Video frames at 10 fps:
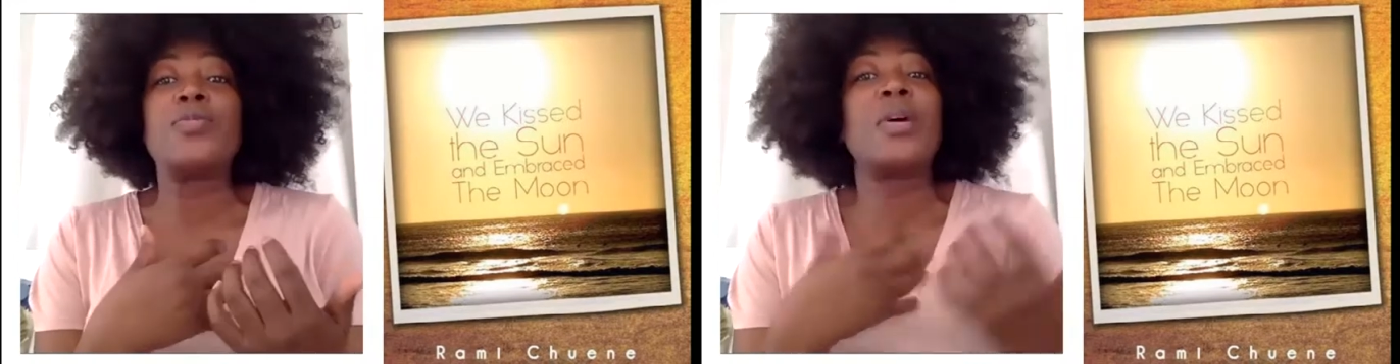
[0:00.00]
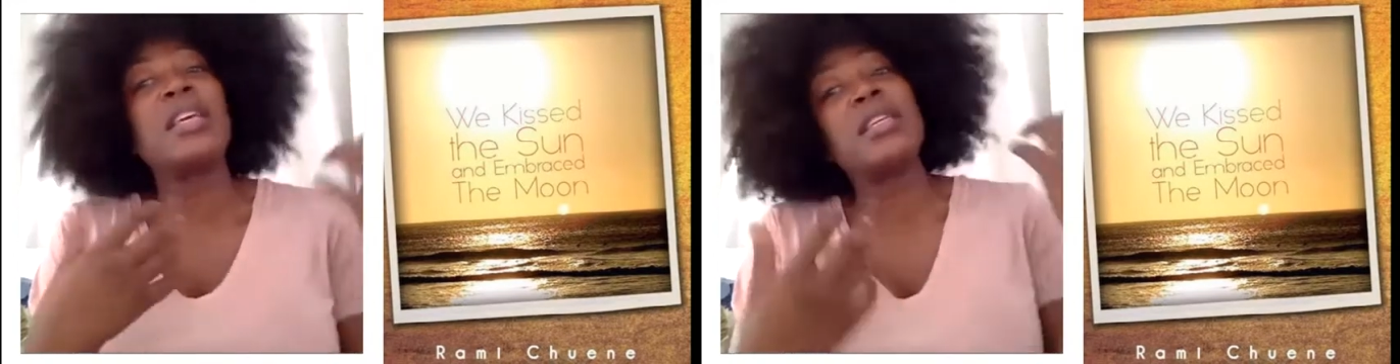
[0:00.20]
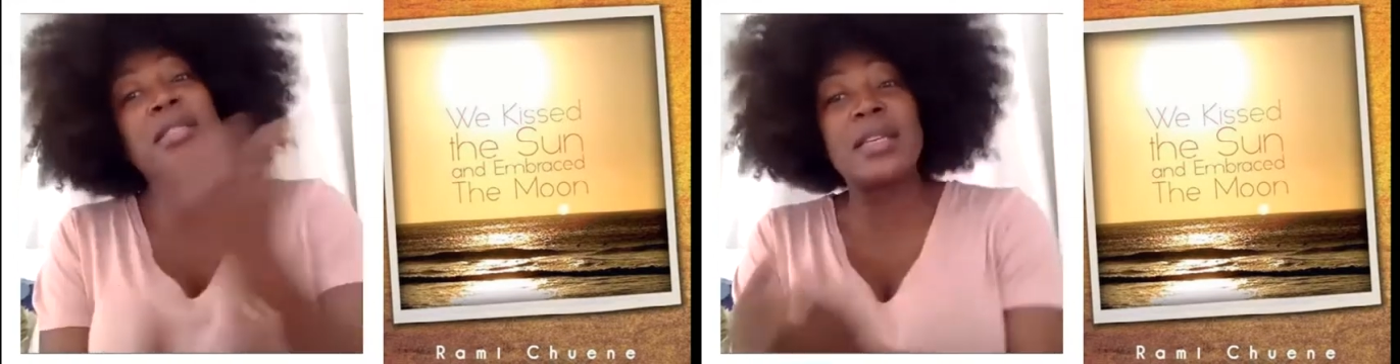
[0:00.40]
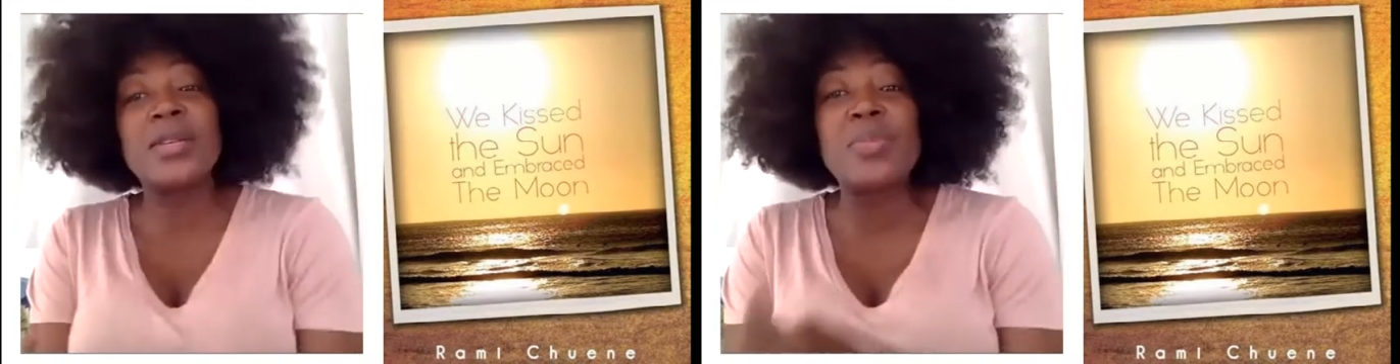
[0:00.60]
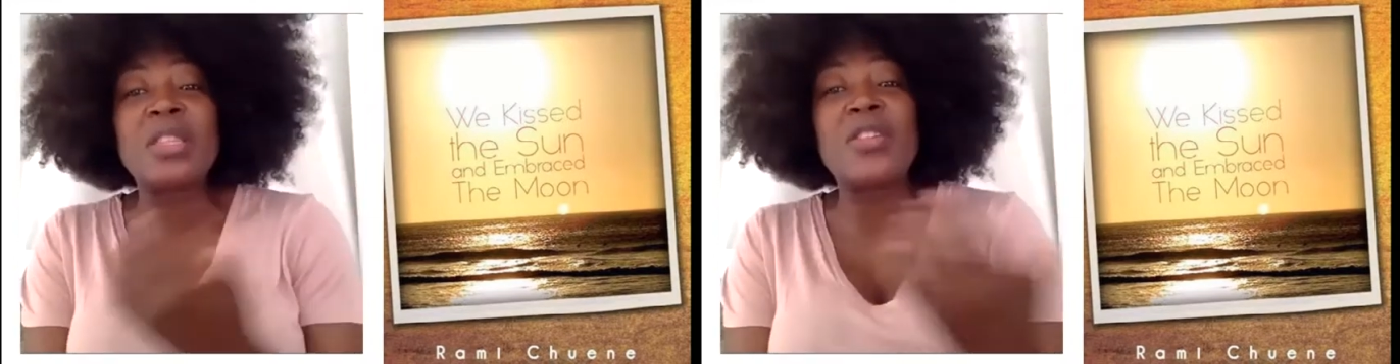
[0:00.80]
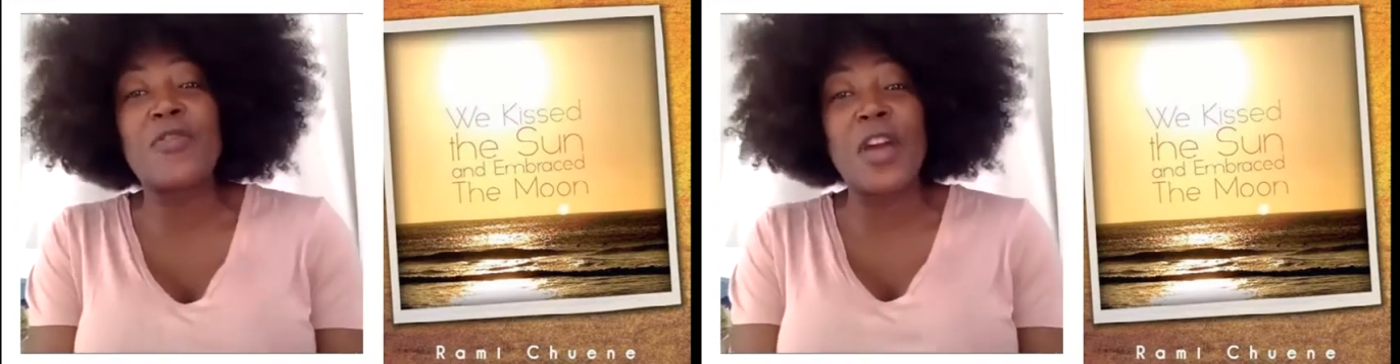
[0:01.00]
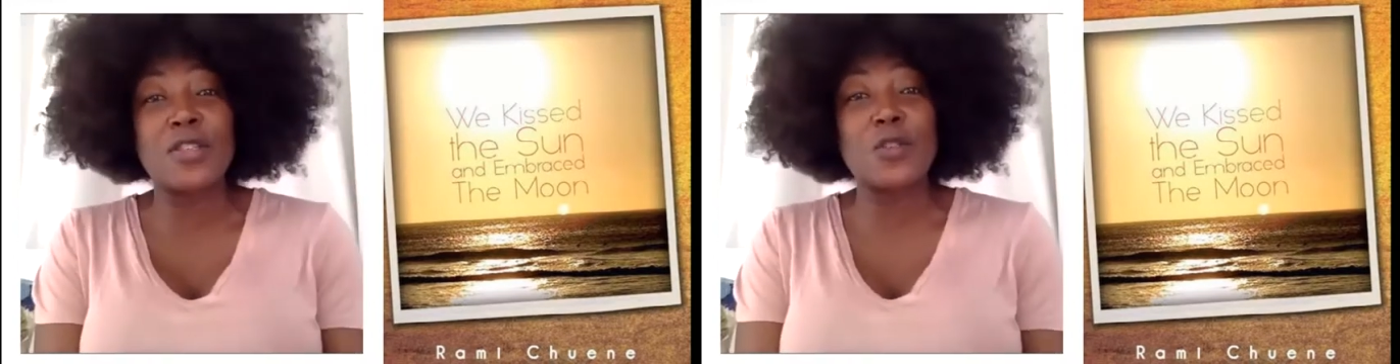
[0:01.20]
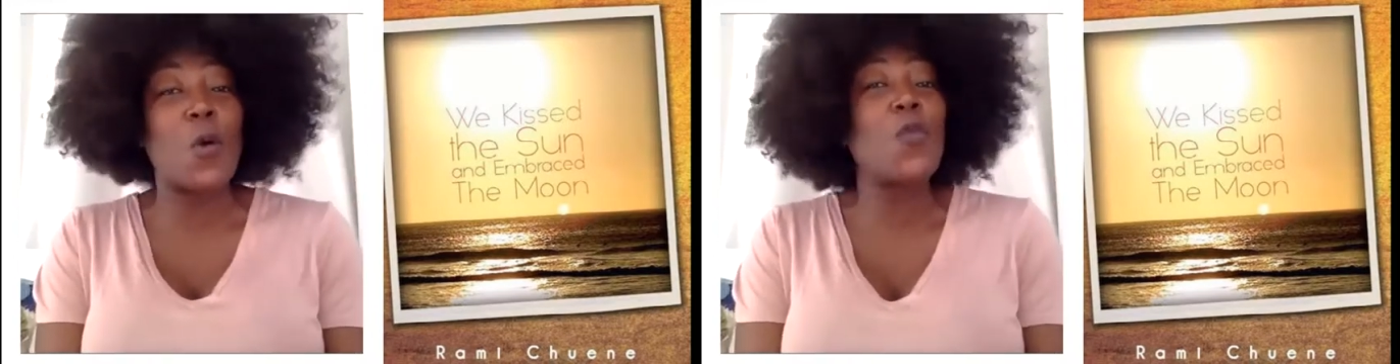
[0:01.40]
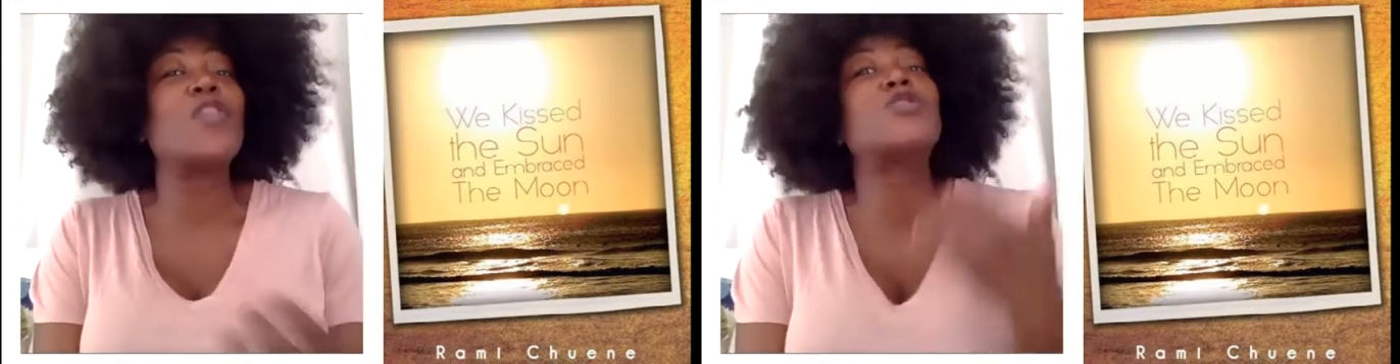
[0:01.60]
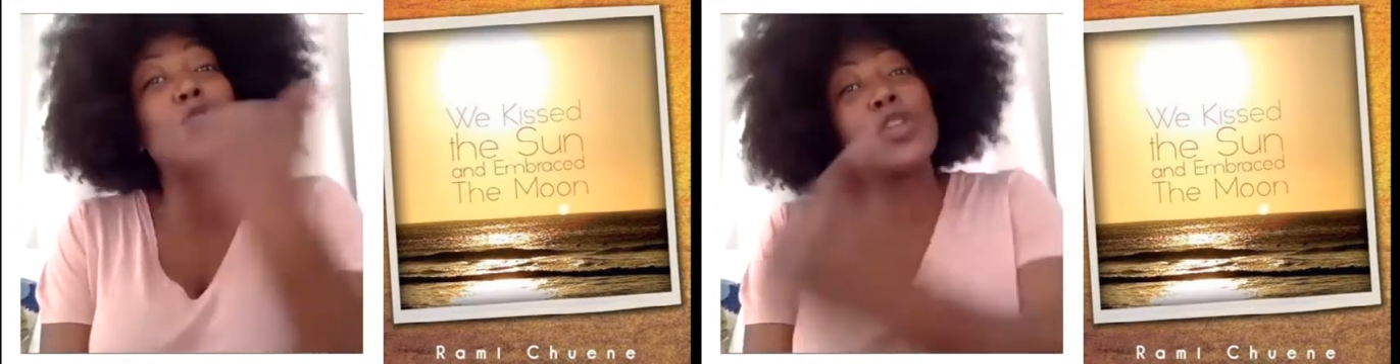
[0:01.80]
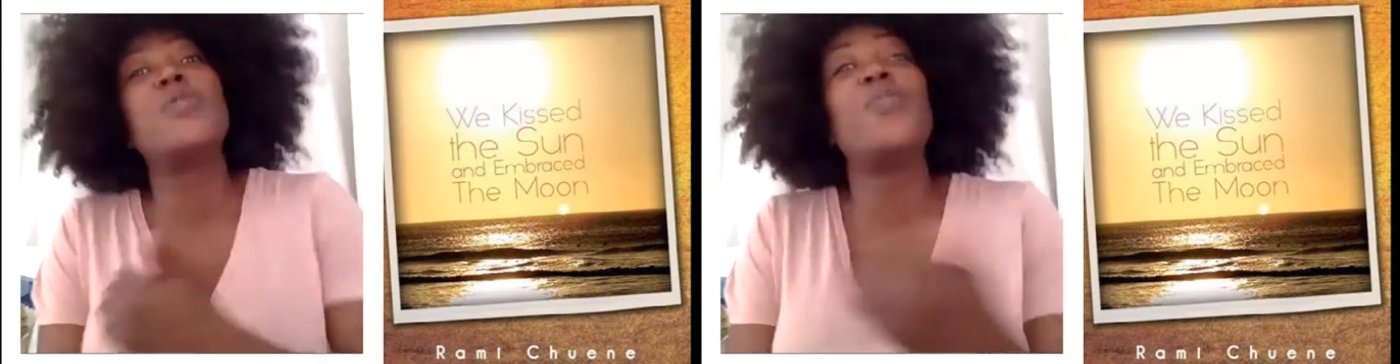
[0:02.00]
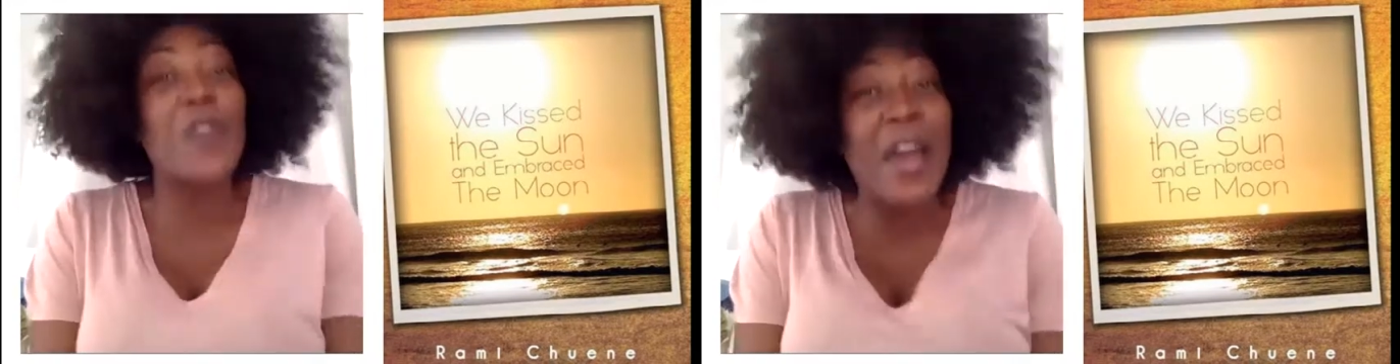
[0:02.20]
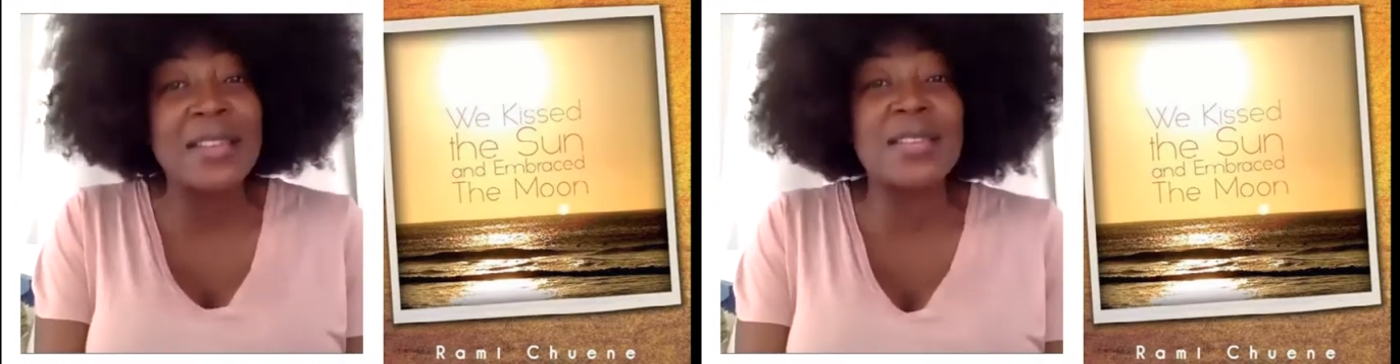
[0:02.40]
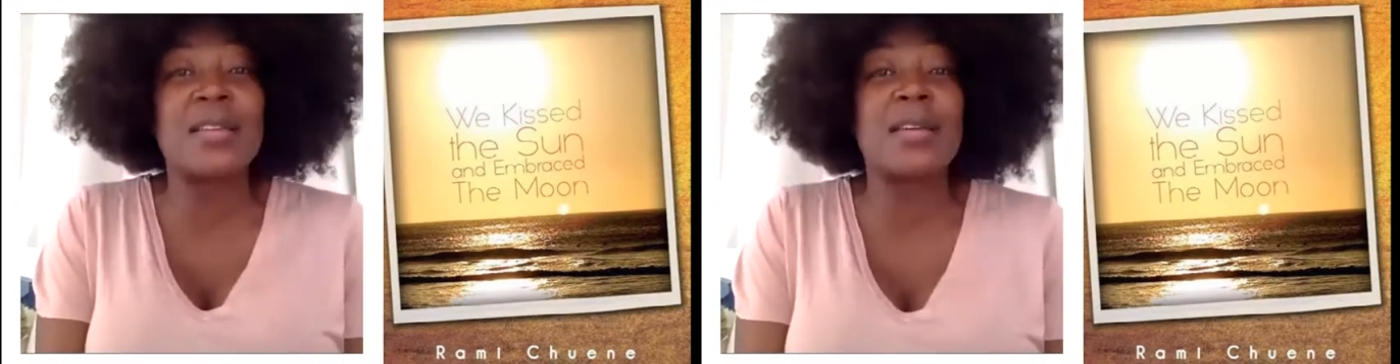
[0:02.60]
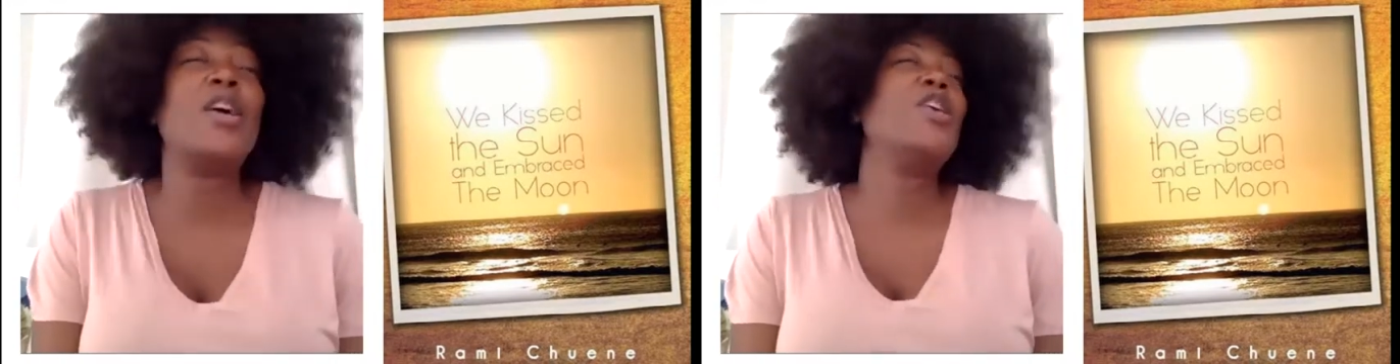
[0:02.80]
but then it doesn't mean the fight is over. So you keep fighting